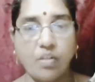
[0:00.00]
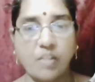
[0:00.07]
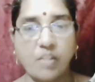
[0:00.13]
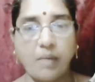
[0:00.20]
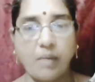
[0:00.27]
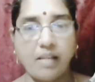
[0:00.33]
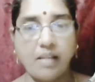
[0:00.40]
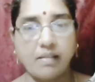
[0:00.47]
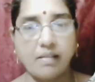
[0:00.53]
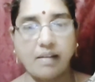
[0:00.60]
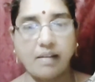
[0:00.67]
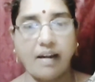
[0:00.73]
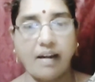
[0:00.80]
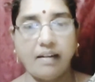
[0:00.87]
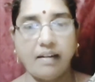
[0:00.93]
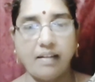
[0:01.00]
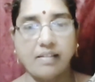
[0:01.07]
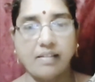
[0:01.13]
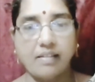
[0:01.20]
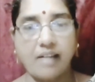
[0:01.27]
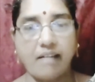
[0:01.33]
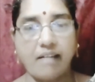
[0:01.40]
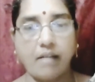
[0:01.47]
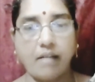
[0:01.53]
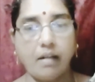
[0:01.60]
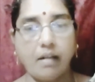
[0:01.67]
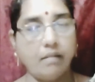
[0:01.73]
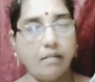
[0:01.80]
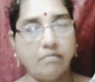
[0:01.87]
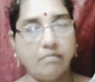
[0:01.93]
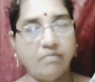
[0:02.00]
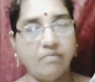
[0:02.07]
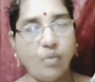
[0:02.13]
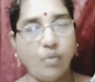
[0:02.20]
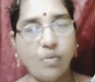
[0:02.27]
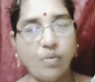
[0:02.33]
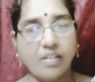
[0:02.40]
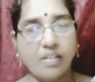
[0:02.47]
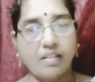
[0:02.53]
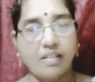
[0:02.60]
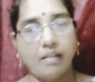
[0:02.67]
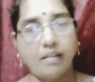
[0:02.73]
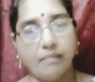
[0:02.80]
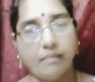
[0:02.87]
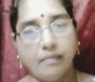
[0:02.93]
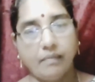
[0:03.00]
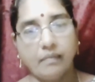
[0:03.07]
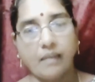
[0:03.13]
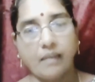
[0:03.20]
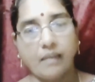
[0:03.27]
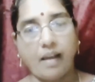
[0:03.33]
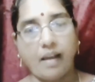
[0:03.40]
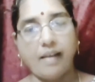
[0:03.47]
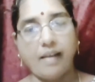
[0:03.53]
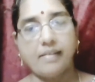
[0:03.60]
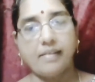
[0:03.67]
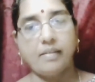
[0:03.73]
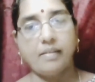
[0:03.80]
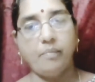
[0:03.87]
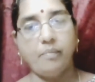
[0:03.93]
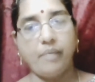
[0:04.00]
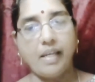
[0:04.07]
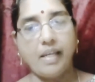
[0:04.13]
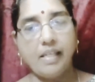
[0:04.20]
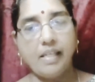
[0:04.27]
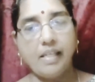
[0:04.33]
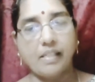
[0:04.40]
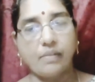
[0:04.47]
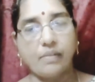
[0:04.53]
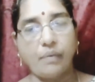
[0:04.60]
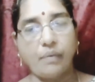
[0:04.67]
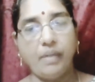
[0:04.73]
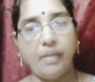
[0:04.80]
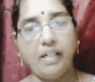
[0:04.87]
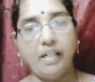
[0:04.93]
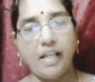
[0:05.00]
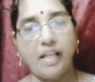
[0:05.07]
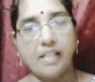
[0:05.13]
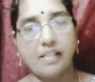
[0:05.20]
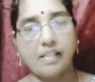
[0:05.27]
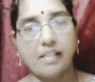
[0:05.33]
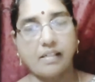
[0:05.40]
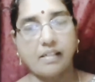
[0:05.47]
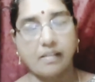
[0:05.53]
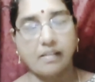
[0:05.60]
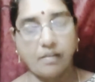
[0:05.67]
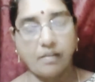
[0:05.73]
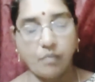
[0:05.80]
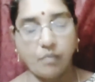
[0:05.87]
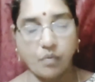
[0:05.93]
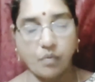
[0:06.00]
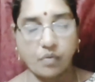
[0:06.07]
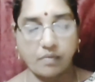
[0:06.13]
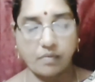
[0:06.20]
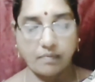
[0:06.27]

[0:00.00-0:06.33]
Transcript: place and then start raining. No such thing. As the breeze, the wind takes it, it moves.